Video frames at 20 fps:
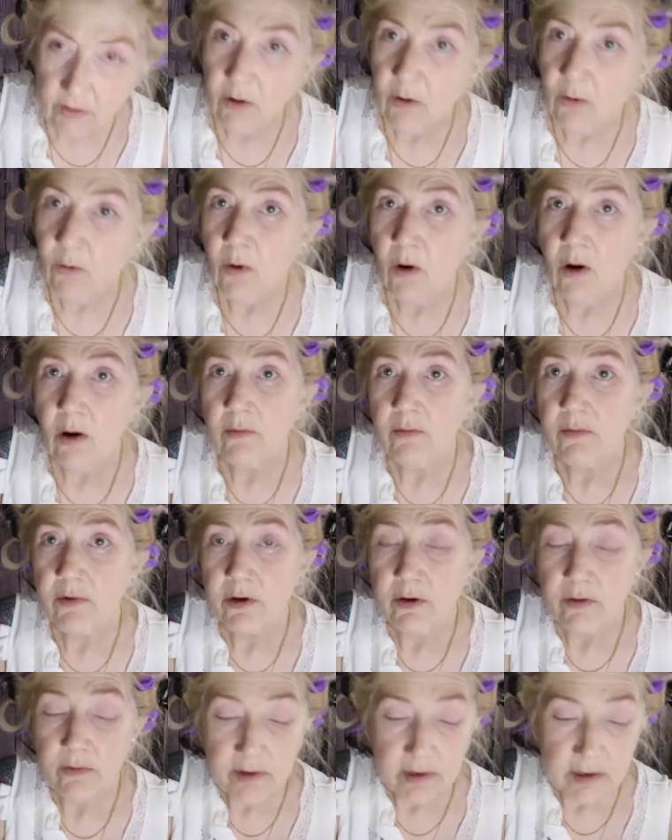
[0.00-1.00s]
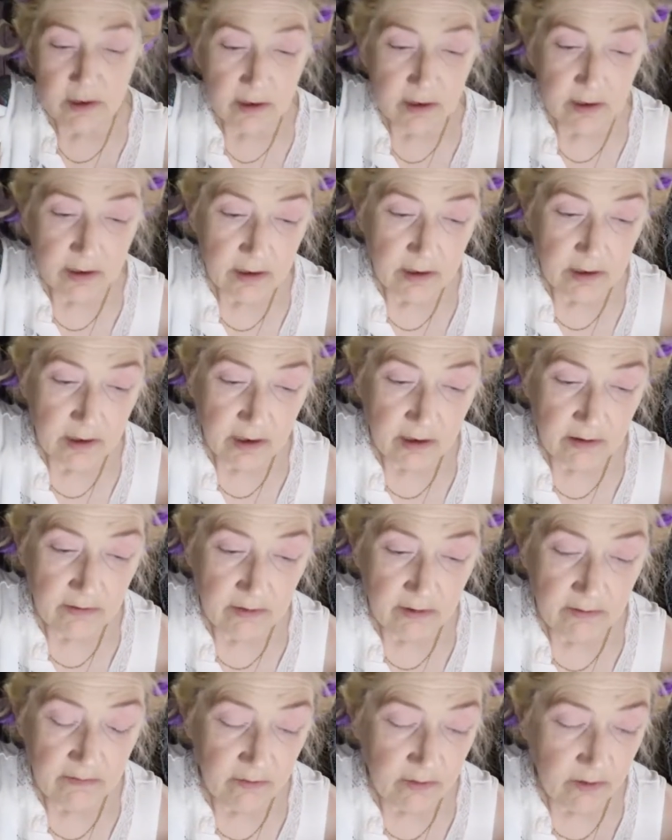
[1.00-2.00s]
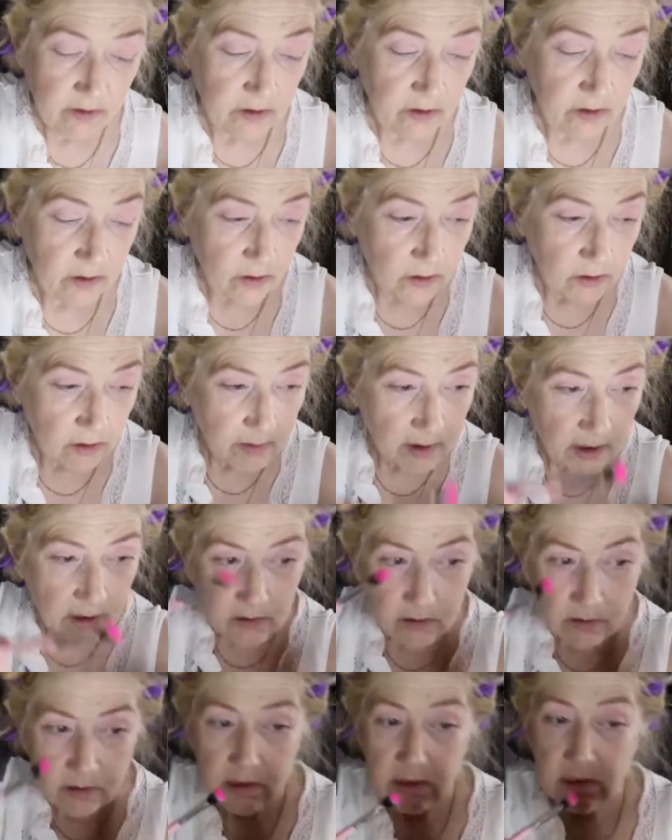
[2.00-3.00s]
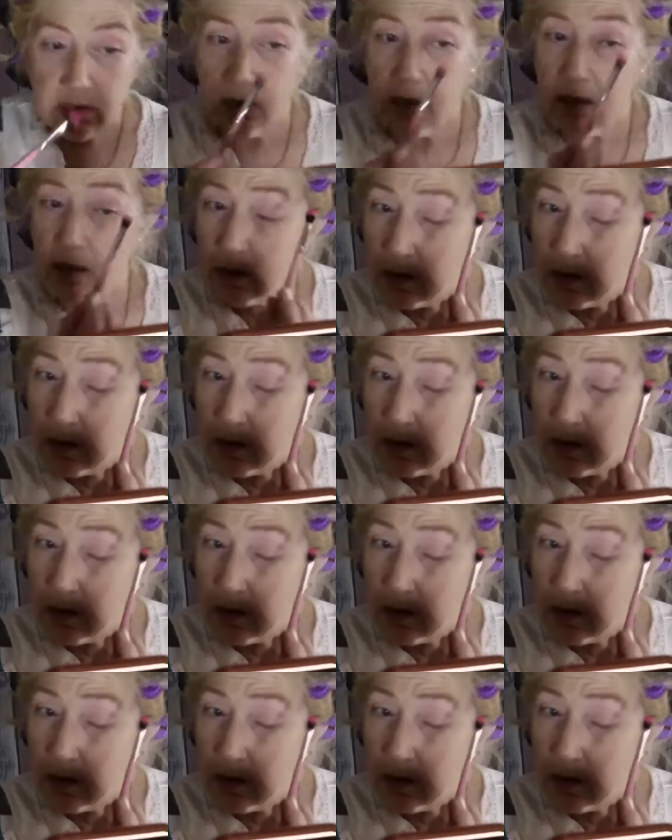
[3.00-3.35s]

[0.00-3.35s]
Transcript: what I'm doing. I haven't even thought about it.